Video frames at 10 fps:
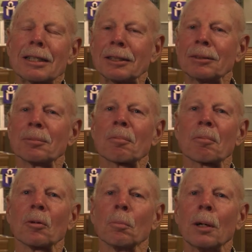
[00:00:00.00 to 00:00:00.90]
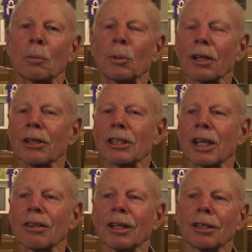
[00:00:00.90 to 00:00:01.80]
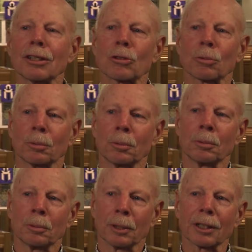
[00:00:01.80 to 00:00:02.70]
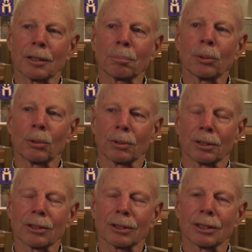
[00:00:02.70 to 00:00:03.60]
But one of the things I think that's really important,